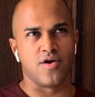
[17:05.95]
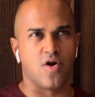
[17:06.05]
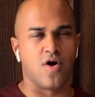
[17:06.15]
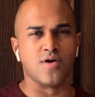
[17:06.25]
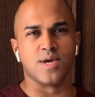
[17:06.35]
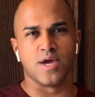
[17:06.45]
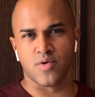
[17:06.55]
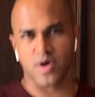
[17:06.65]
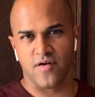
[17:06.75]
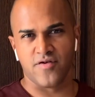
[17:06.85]
Your hard day,
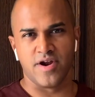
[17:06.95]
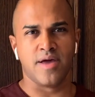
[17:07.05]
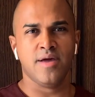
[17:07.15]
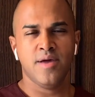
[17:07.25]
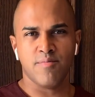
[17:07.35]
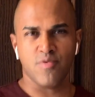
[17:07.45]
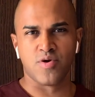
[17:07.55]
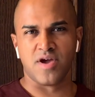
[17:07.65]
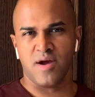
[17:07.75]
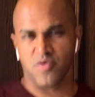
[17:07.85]
your recovery day.
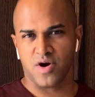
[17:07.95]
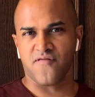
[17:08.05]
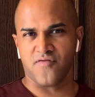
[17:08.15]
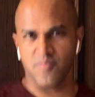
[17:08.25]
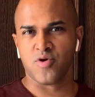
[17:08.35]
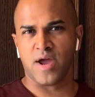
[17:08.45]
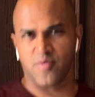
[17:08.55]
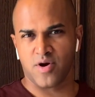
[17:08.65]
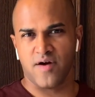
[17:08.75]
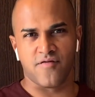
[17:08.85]
Boot camp recovery, boot
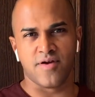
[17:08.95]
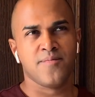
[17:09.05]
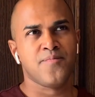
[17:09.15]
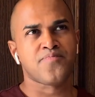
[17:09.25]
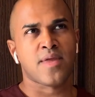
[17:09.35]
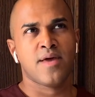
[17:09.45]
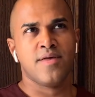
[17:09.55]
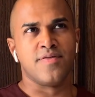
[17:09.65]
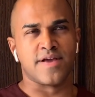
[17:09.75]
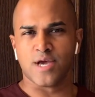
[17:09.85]
camp recovery.
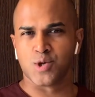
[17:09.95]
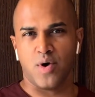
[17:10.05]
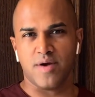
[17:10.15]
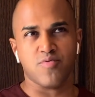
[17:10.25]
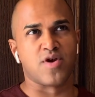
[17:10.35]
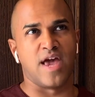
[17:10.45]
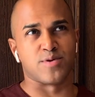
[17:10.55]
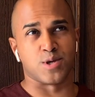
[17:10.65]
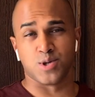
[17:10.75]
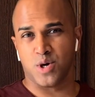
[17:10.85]
Then guess what? Boot
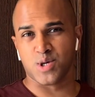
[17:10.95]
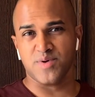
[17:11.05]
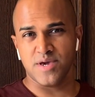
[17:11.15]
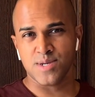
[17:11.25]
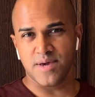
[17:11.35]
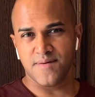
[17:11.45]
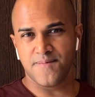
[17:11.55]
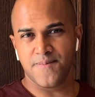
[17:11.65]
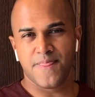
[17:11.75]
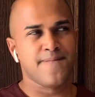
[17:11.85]
camp is going to start to be easy.
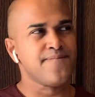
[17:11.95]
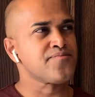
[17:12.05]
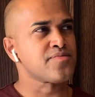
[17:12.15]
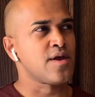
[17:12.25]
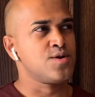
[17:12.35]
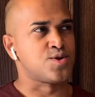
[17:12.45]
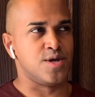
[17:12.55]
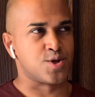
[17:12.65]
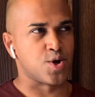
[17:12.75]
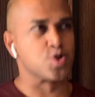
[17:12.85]
So
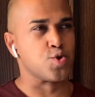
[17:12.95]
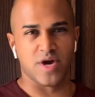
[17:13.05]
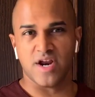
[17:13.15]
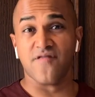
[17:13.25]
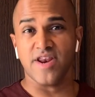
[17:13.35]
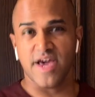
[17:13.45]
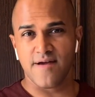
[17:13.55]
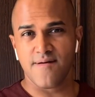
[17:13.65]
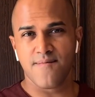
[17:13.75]
then start doing it every day.